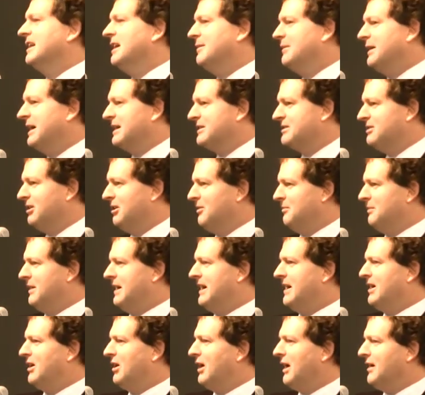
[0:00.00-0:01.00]
about top
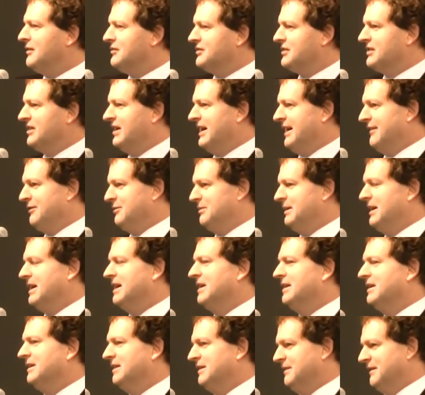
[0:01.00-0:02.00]
bar hives than I have
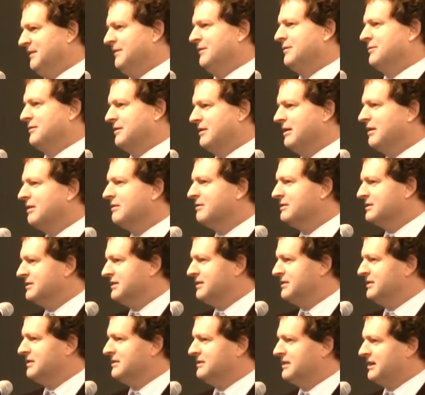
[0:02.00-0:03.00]
about varroa
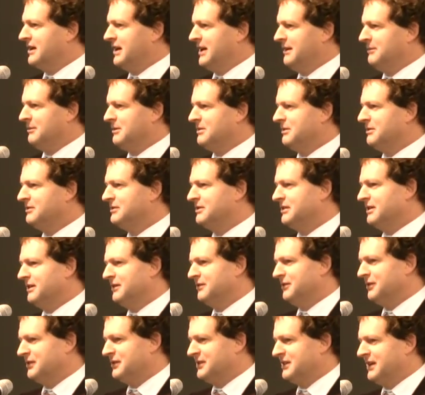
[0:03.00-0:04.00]
resistance to chemicals, and
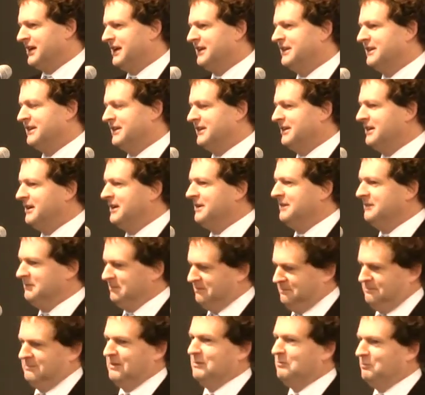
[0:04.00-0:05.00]
I've got to say that I,
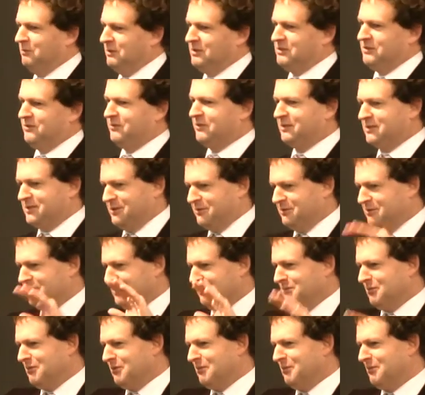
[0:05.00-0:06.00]
you know, which of the two is
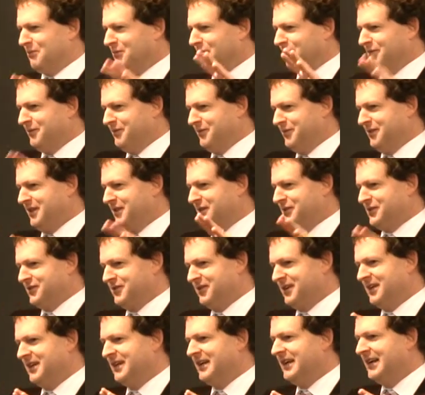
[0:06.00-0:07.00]
the more important for the
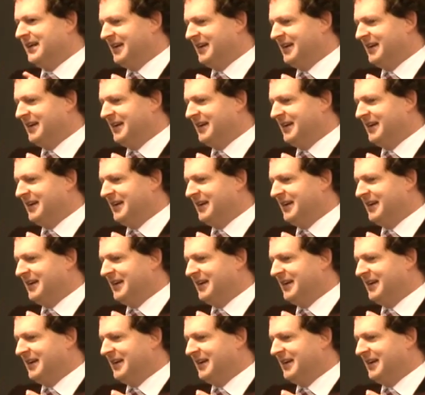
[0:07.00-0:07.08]
industry?